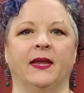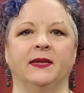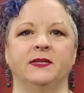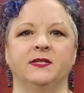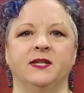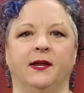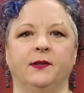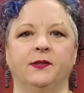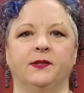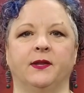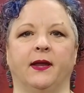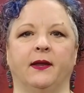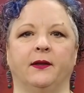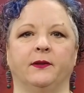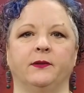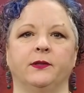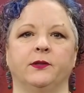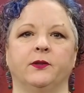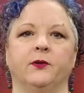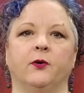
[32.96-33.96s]

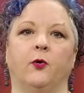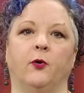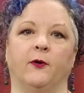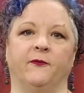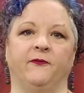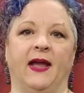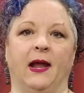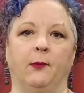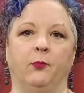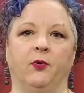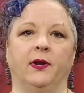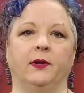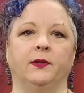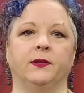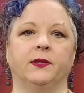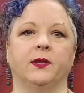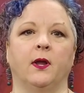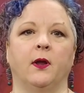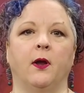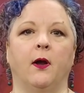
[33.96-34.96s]
textiles, or
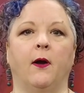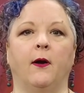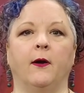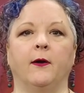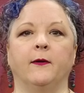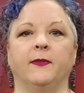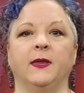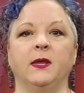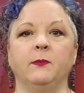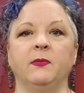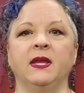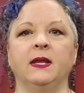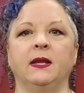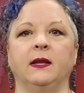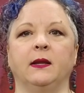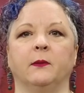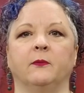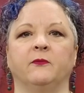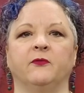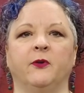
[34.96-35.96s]
fabrics, are the
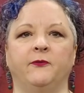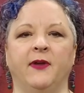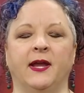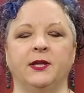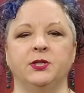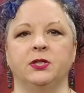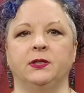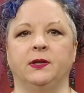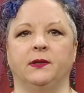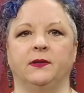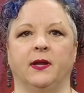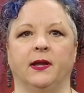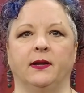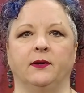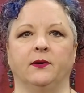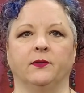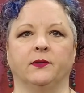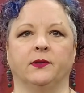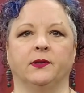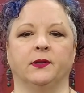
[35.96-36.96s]
medium for fashion
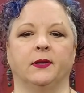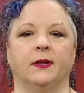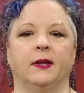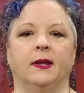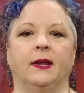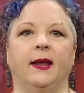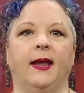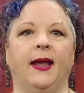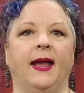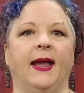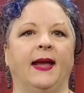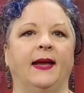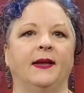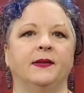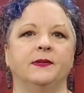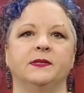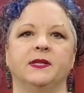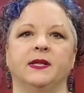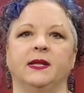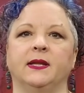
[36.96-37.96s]
designers.
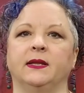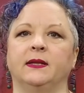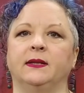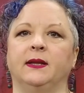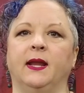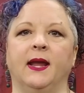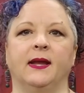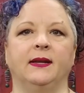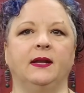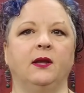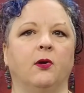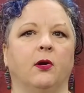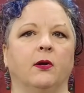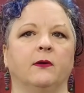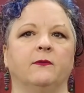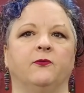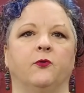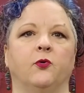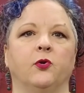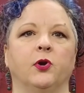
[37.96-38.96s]
As in any
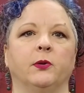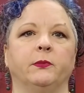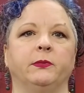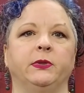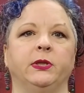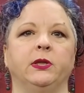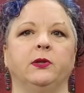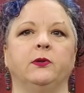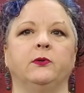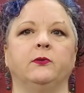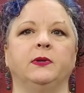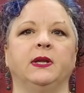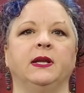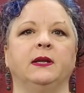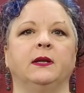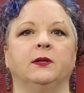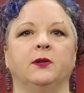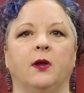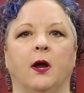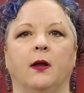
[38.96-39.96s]
art form, you need
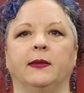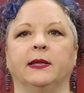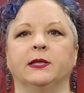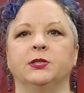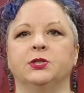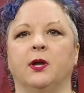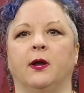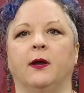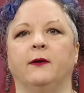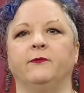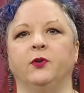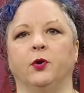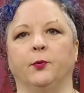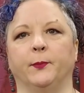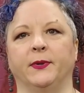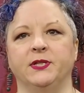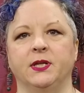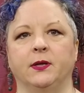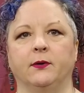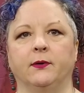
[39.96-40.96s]
a knowledge of your
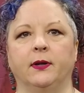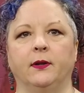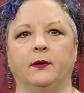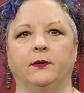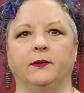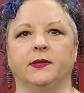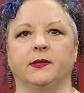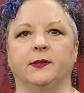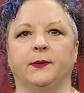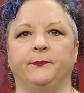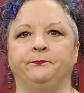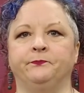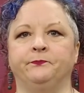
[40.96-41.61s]
materials.